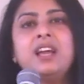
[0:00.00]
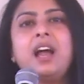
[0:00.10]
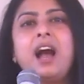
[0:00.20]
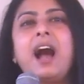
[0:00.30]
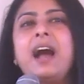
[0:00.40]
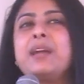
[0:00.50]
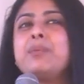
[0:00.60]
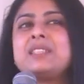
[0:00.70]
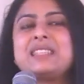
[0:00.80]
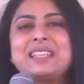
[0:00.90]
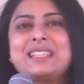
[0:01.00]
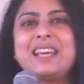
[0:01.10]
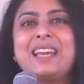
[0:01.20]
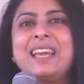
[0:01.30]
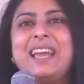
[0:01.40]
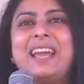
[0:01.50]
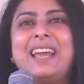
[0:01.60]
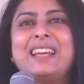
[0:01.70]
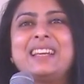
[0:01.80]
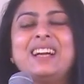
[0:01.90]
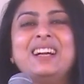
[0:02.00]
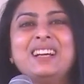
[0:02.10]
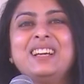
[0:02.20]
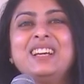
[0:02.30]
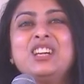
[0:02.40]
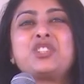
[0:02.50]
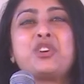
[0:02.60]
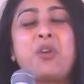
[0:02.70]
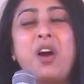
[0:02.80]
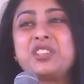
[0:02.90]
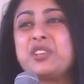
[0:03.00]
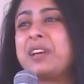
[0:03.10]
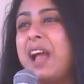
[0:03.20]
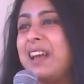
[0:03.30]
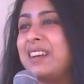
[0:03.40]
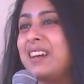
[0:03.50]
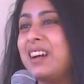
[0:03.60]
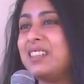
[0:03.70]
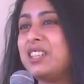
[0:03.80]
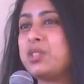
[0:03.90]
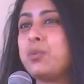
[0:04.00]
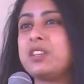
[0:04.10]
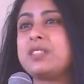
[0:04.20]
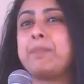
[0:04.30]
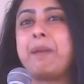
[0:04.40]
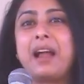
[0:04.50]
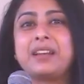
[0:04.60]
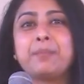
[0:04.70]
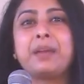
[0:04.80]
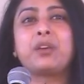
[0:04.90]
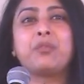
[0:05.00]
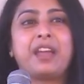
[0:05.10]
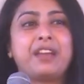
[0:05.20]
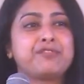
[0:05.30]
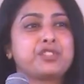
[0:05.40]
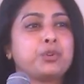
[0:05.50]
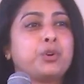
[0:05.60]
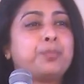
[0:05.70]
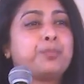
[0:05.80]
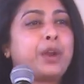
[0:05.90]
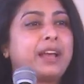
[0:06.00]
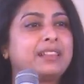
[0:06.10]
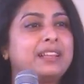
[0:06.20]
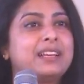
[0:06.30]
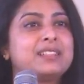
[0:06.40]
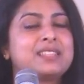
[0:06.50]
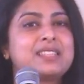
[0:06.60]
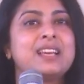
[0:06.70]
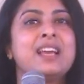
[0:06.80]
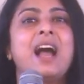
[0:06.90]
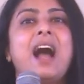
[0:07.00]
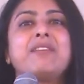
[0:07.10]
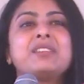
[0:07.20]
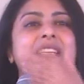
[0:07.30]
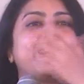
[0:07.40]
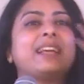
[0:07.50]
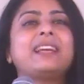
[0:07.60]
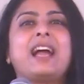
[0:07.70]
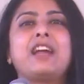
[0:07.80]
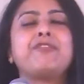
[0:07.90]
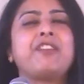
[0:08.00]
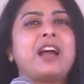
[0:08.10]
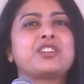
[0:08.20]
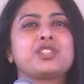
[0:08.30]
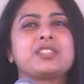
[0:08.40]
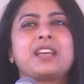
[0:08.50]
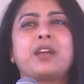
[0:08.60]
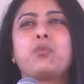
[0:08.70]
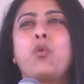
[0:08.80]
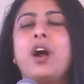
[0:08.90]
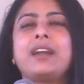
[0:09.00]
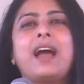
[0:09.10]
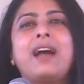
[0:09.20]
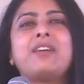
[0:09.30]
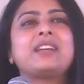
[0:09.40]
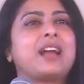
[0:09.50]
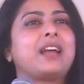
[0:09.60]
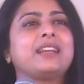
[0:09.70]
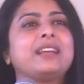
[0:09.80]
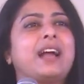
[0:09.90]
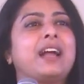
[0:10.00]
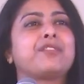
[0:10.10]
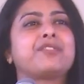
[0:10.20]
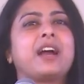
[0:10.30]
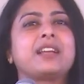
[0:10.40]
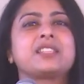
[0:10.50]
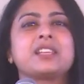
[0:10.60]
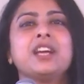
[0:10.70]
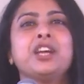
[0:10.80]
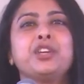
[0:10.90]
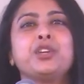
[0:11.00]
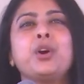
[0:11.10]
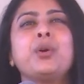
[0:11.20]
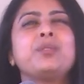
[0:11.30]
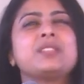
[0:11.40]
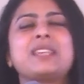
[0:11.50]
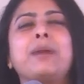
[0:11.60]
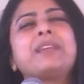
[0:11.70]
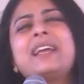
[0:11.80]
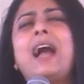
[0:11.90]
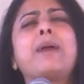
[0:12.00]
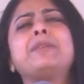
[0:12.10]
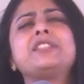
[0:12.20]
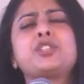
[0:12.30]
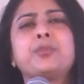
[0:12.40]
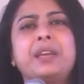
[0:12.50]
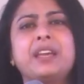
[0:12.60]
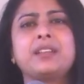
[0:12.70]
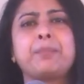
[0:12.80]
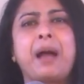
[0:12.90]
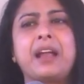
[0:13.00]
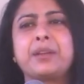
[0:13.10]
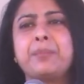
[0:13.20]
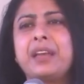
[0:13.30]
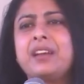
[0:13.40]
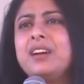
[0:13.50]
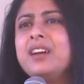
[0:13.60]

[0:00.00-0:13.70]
I was sitting in Toronto, Canada. This was the pandemic wave 2, breathless. I was getting life flashes that what have I done in life that, you know, something happens to me in the pandemic.